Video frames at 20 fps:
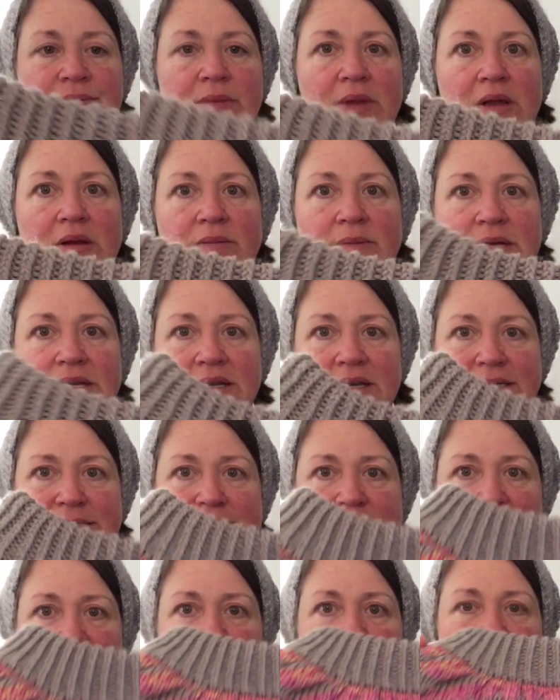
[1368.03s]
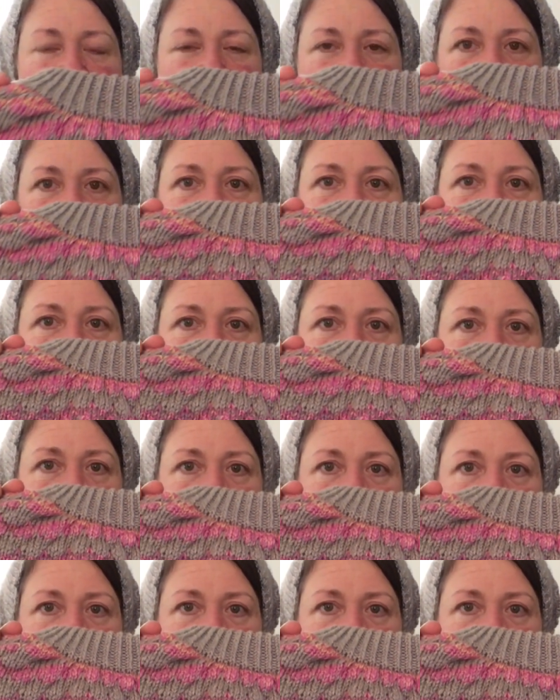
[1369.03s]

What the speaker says: It'll be nice and cozy for her.